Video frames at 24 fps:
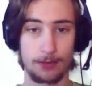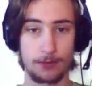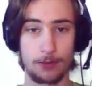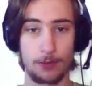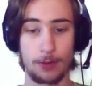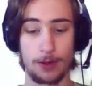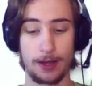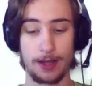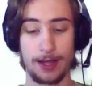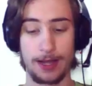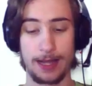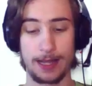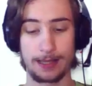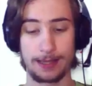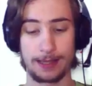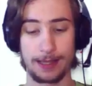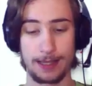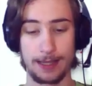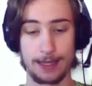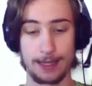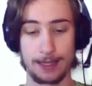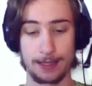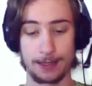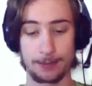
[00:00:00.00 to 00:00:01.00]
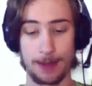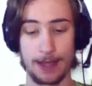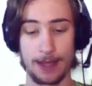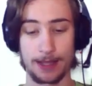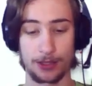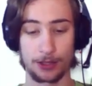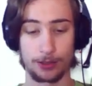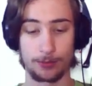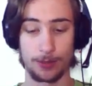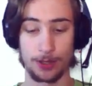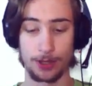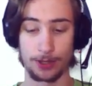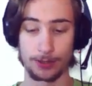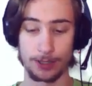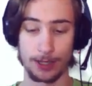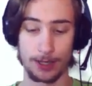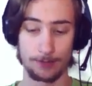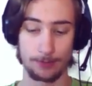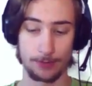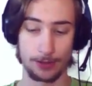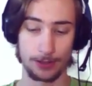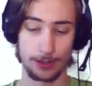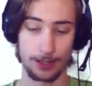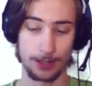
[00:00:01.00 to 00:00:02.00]
with his Baton Mode.
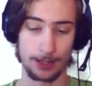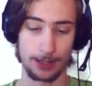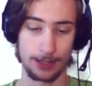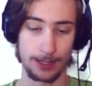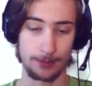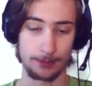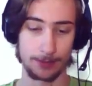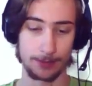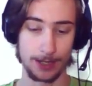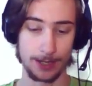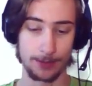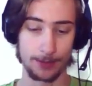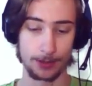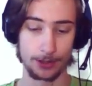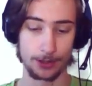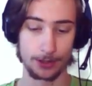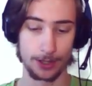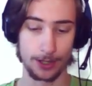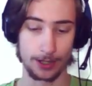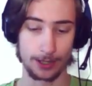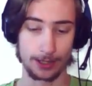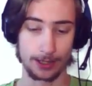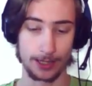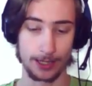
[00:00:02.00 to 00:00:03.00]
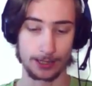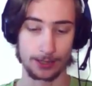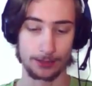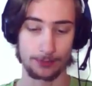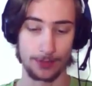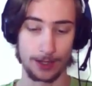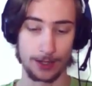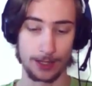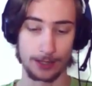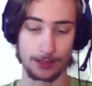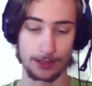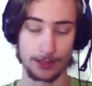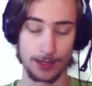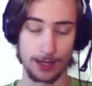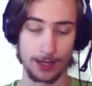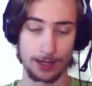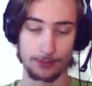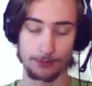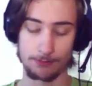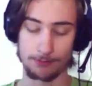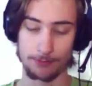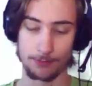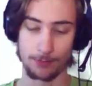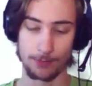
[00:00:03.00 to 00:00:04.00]
I'm just gonna let him damage so I can activate. Hey,
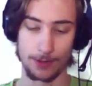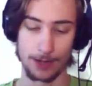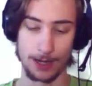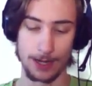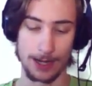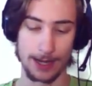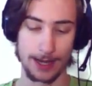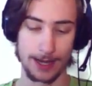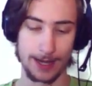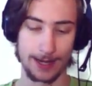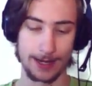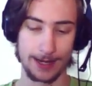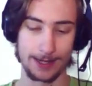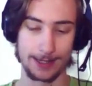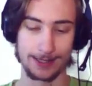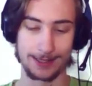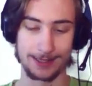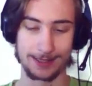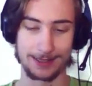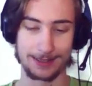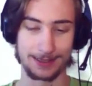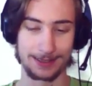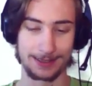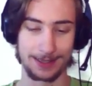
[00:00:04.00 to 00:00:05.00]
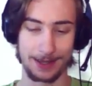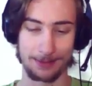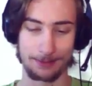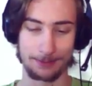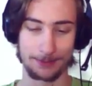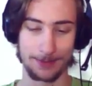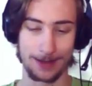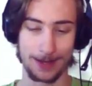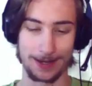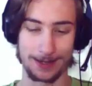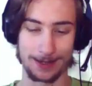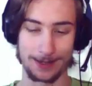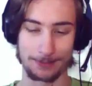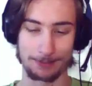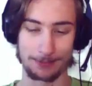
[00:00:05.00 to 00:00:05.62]
why? Yeah, fine.